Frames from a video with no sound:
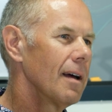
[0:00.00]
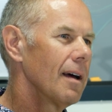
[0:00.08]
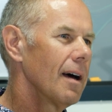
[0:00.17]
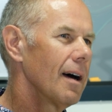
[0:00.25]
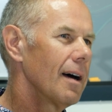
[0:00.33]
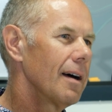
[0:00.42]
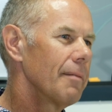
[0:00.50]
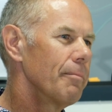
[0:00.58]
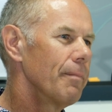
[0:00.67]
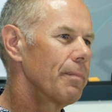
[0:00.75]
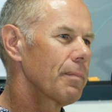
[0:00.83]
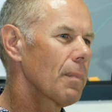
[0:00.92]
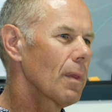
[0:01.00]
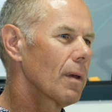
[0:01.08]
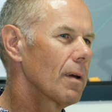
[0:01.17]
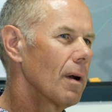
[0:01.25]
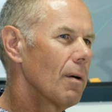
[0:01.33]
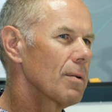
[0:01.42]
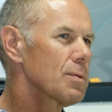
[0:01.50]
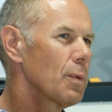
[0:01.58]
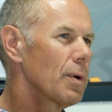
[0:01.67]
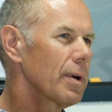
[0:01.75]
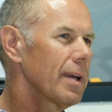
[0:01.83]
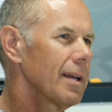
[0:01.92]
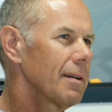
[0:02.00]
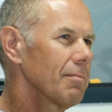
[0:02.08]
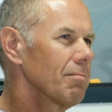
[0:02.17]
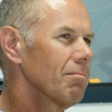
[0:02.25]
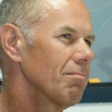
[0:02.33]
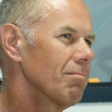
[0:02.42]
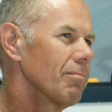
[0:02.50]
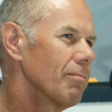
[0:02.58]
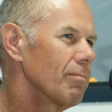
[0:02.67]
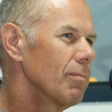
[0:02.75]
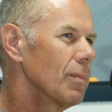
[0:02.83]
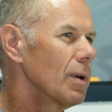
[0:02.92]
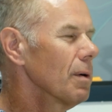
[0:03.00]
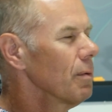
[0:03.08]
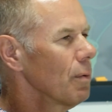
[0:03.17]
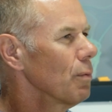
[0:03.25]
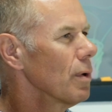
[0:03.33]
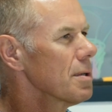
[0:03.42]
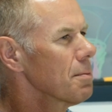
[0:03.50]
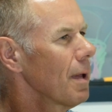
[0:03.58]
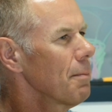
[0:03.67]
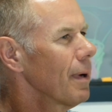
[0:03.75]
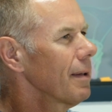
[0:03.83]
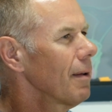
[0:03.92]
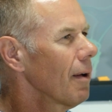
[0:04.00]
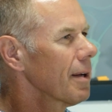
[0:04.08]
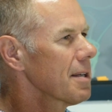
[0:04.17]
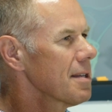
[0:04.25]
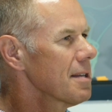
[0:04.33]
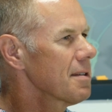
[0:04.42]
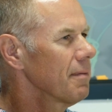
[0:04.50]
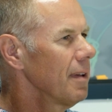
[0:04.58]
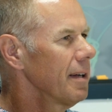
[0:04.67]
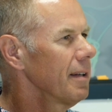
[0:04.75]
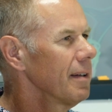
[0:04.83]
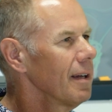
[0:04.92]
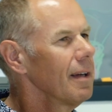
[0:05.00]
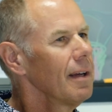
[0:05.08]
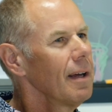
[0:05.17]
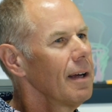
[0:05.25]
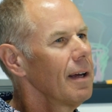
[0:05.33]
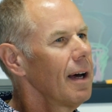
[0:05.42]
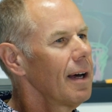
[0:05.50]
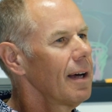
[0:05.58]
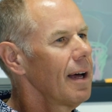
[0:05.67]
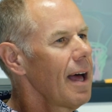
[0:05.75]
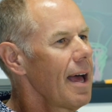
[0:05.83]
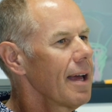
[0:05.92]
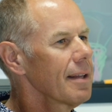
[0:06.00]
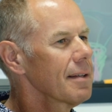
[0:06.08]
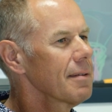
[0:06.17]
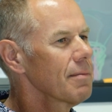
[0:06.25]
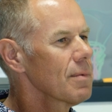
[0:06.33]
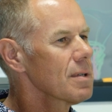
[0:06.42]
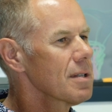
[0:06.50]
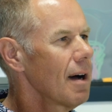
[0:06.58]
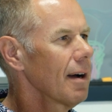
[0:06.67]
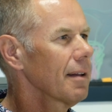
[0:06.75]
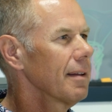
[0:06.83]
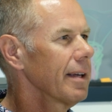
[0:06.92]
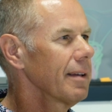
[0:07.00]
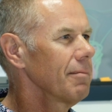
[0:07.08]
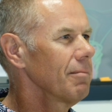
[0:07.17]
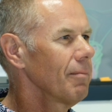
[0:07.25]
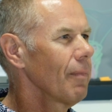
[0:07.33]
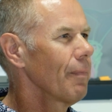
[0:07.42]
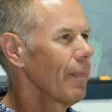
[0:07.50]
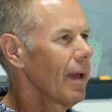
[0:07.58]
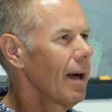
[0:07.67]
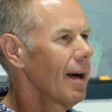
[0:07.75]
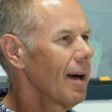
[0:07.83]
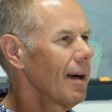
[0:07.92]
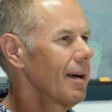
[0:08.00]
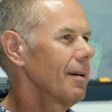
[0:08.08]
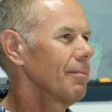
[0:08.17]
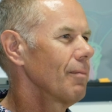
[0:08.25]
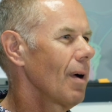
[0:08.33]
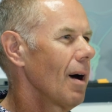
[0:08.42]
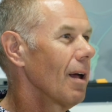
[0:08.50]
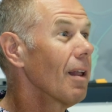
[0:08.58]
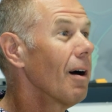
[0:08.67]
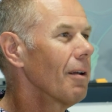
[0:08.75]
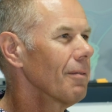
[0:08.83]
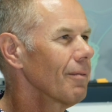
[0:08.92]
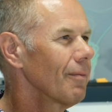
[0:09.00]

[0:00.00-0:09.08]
I was working reasonably but not excessively, and cycling a lot.